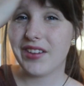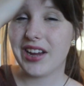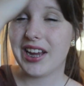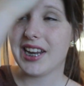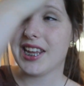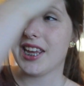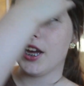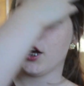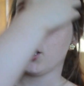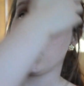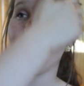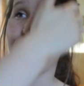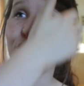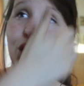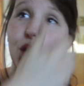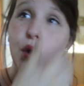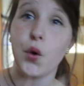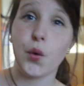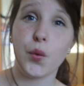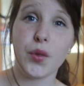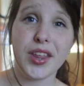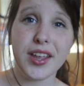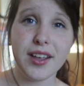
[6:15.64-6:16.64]
any
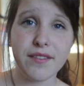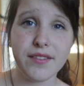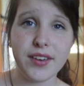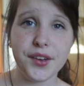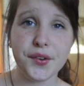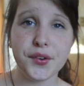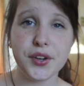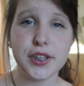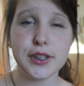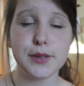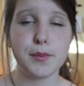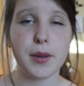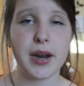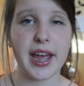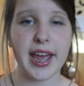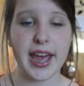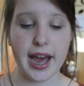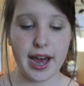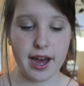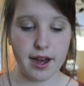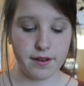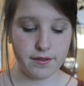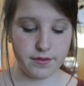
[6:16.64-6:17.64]
clothing favorites, but I
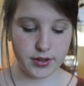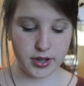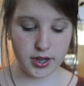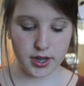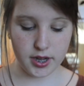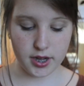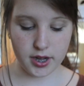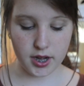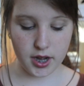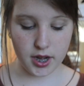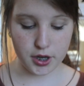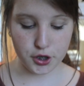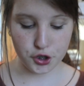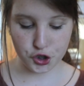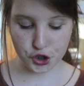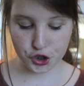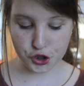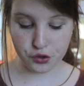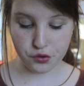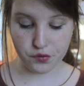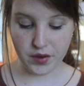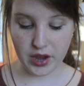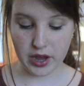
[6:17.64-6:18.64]
have a
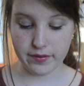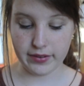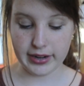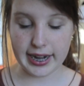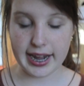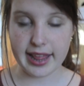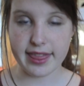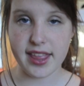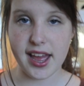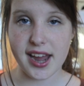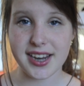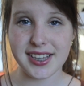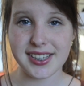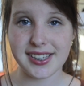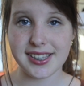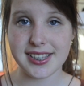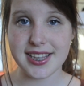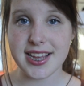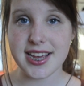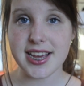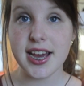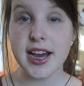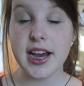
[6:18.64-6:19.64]
shoe favorite, and that is
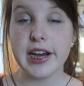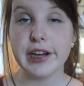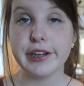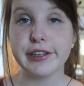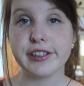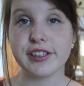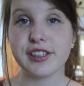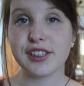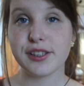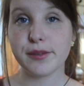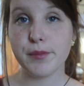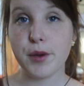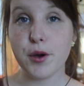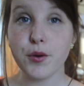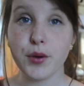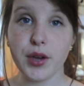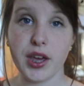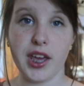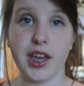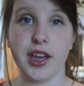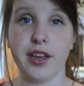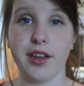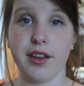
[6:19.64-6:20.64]
the
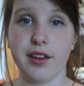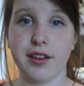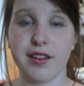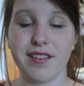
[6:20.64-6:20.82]
smoking